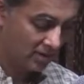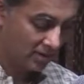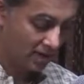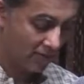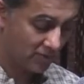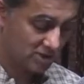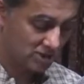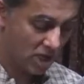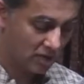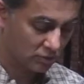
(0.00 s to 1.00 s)
Ravana's
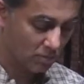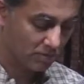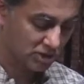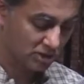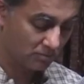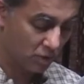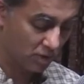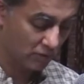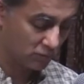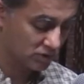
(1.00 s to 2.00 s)
dark-complexioned
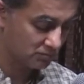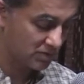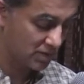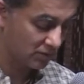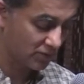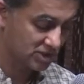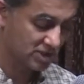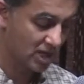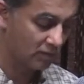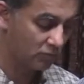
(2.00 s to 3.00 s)
body was smeared with
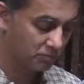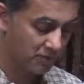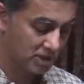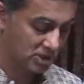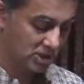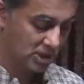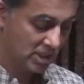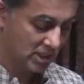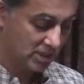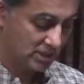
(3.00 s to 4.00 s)
sandalwood paste.
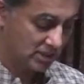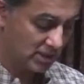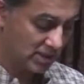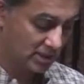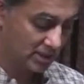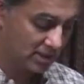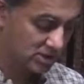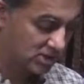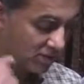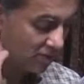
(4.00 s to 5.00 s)
His
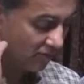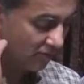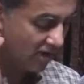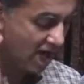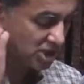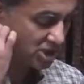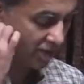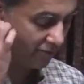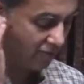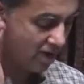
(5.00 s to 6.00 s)
earrings flashed
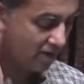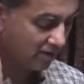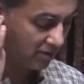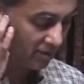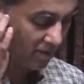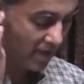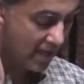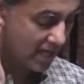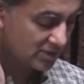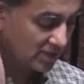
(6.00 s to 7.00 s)
like fire
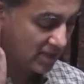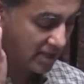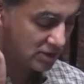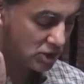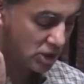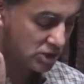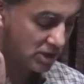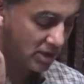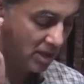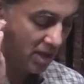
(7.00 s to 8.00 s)
as he lay
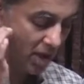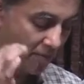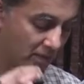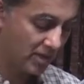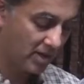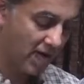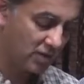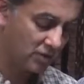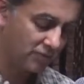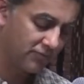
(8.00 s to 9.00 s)
exhausted upon a
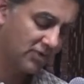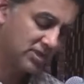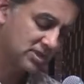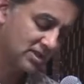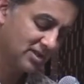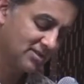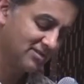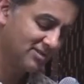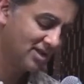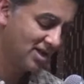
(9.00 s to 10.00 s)
night of
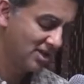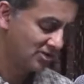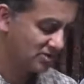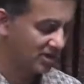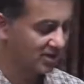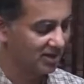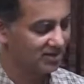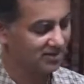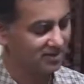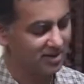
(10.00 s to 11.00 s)
feasting,
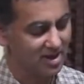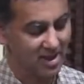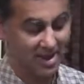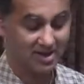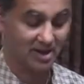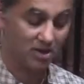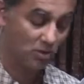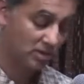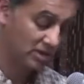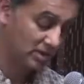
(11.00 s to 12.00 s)
drinking, and
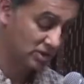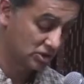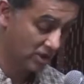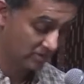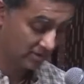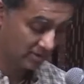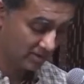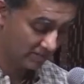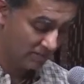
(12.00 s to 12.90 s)
erotic enjoyment.